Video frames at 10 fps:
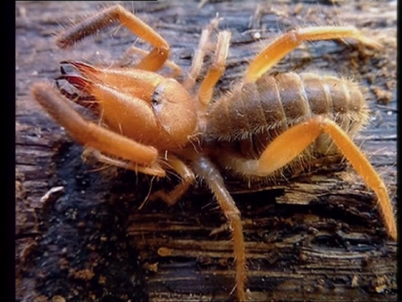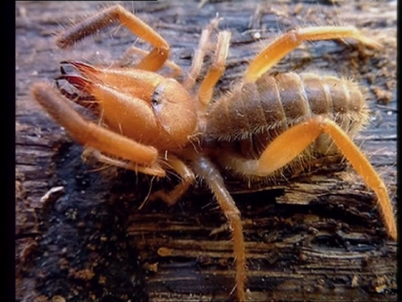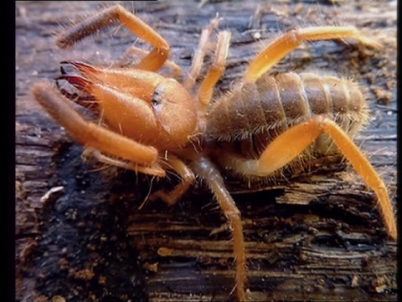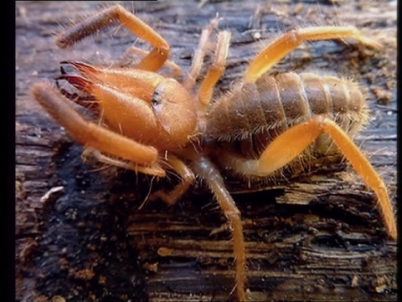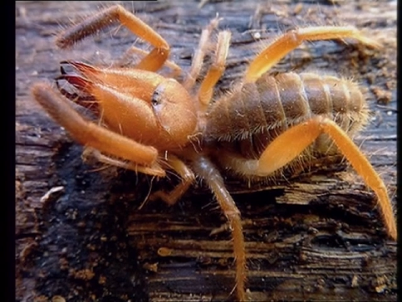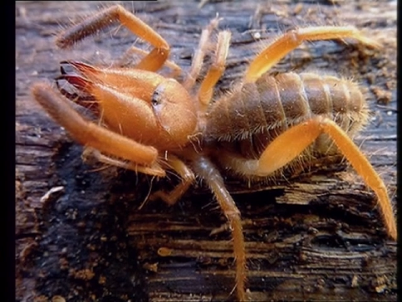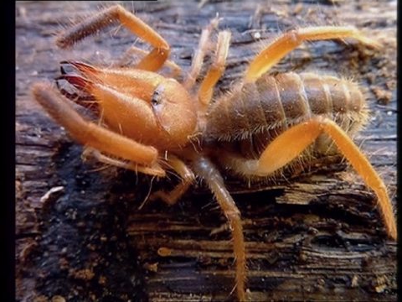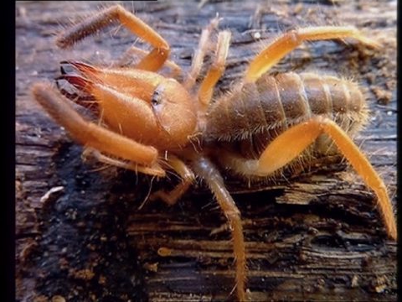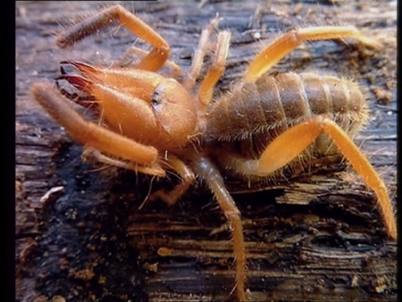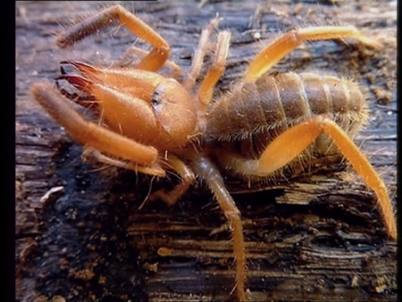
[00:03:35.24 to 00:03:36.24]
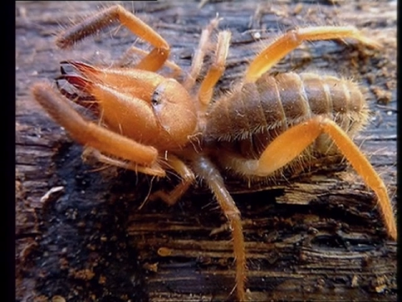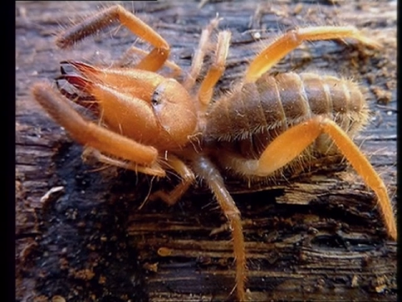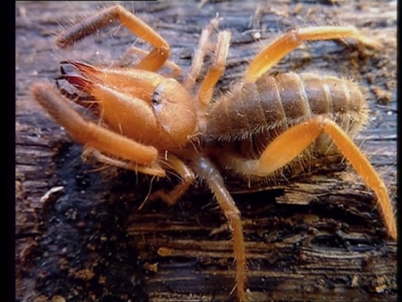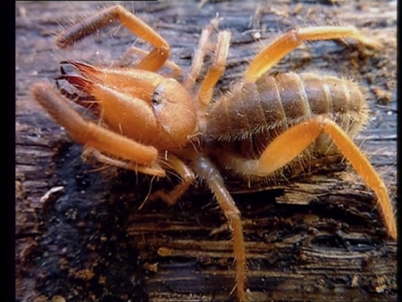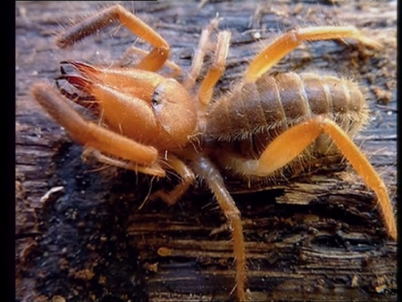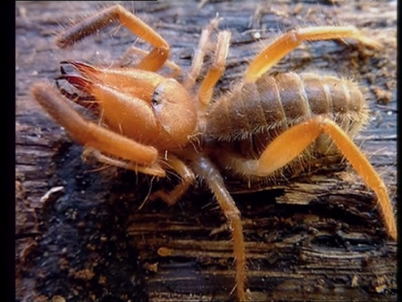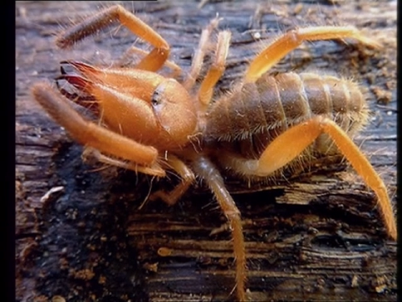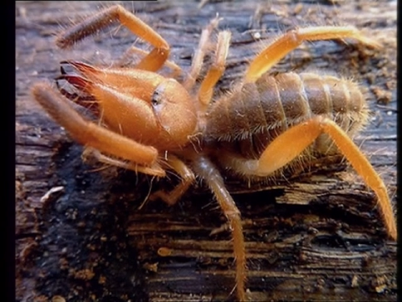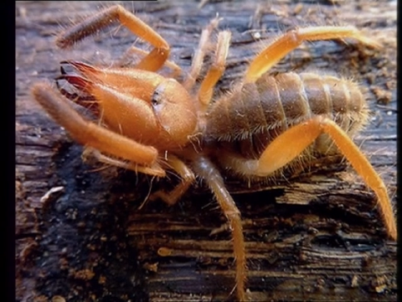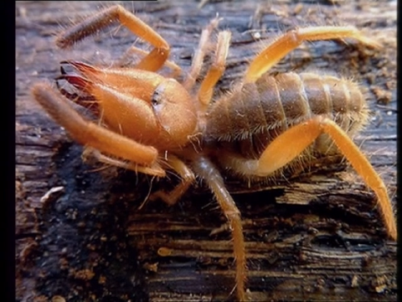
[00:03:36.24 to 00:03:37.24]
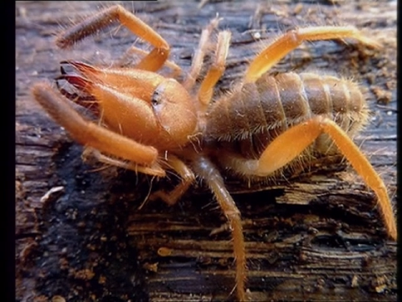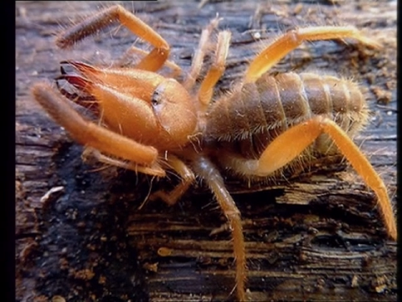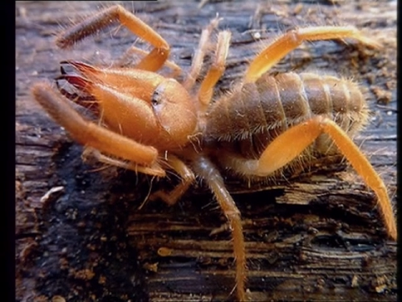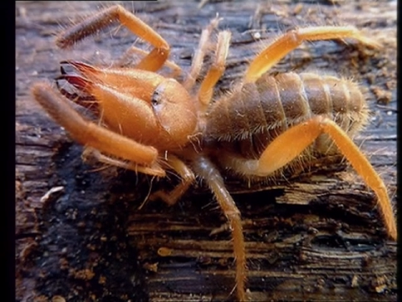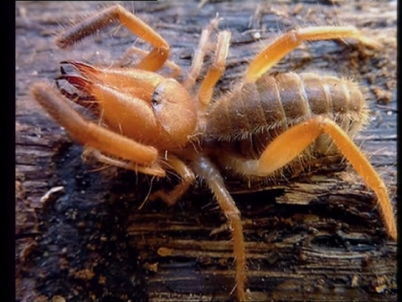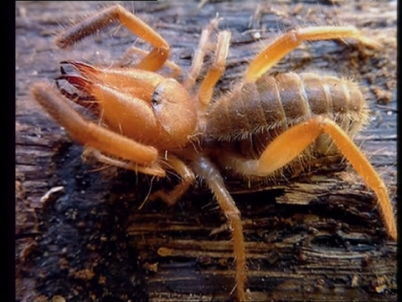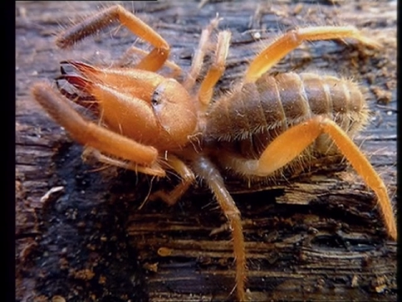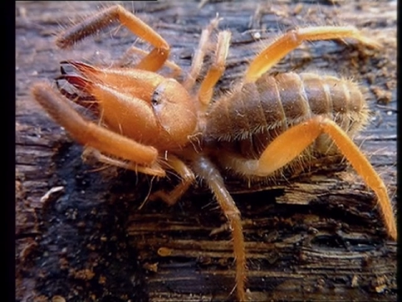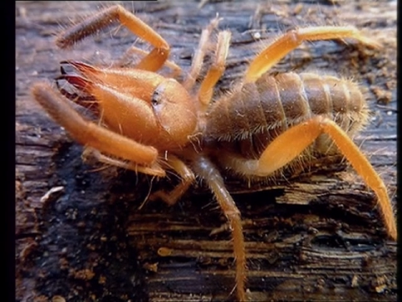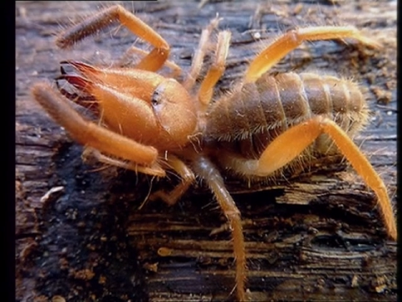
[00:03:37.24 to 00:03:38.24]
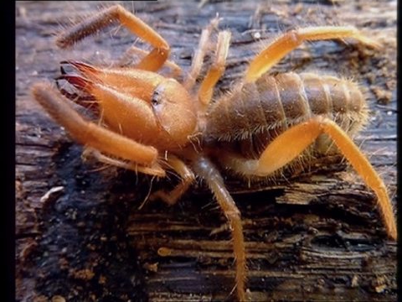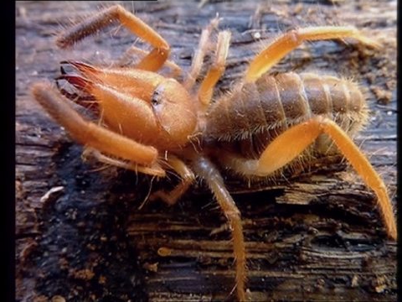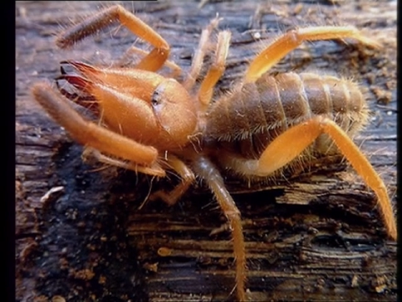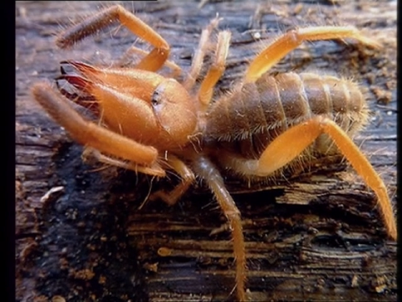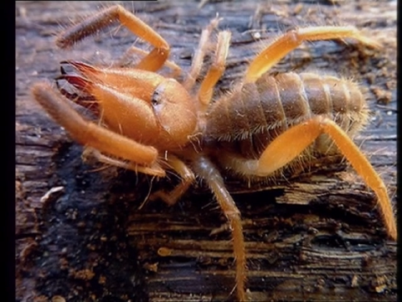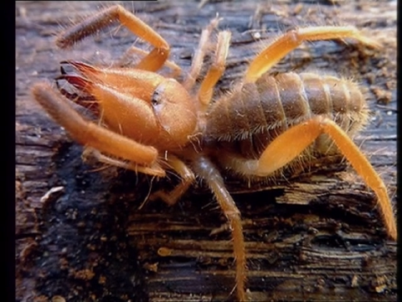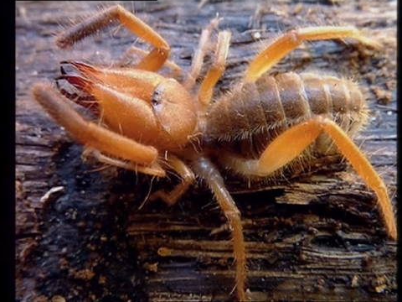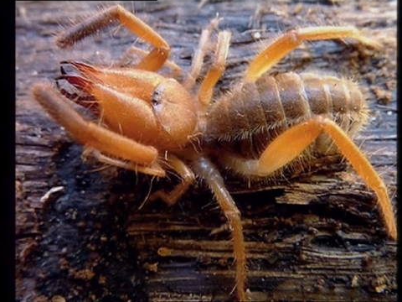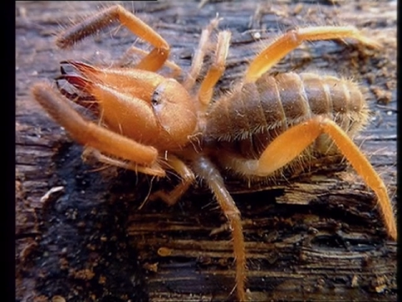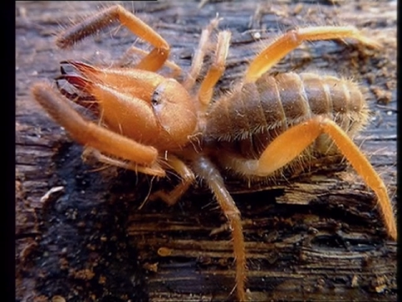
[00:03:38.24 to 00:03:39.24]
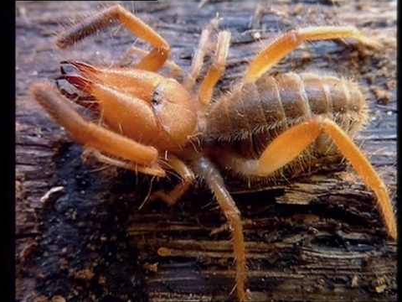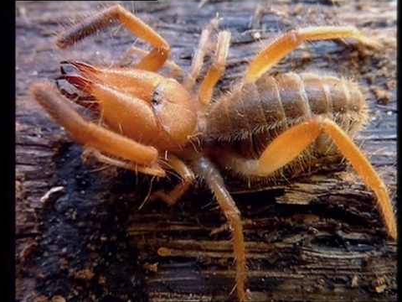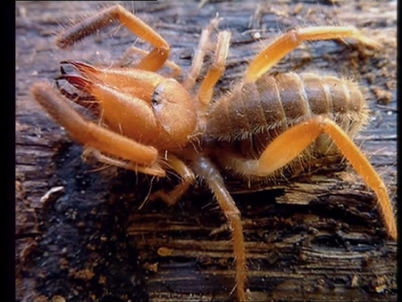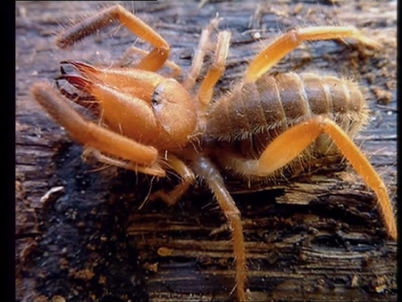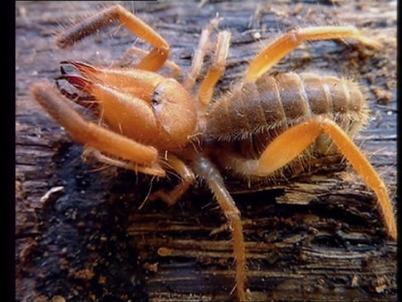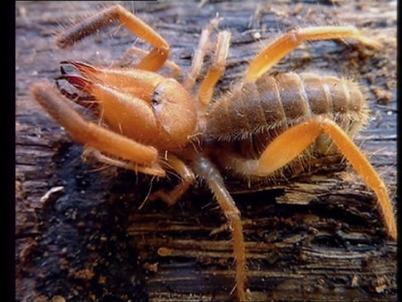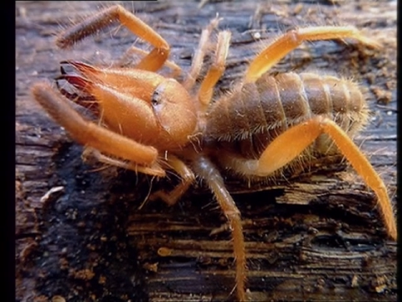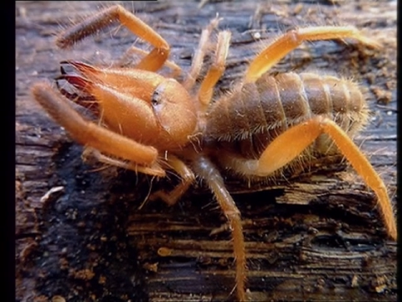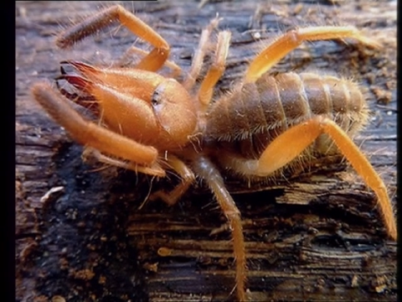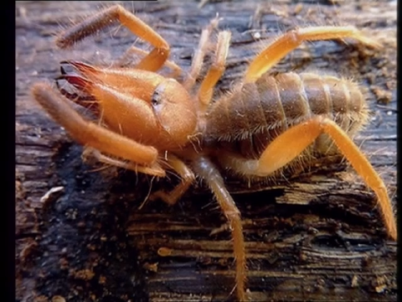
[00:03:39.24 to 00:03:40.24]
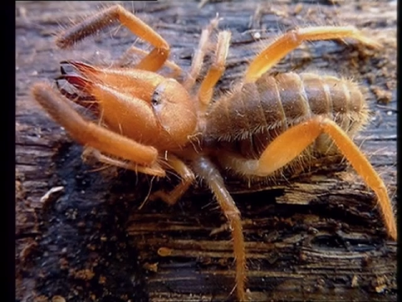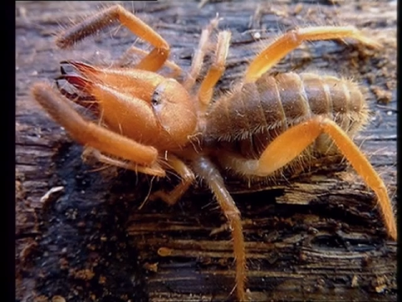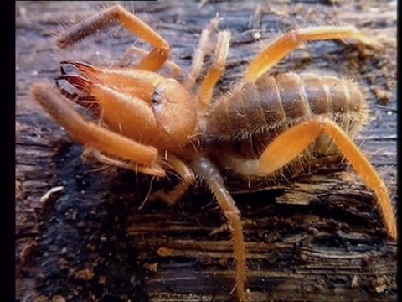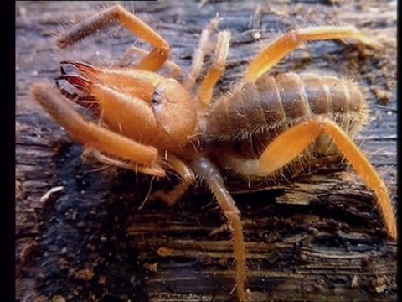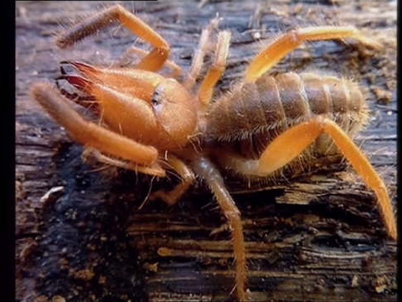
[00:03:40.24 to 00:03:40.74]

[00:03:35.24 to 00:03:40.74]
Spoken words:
[unreadable: no face in view]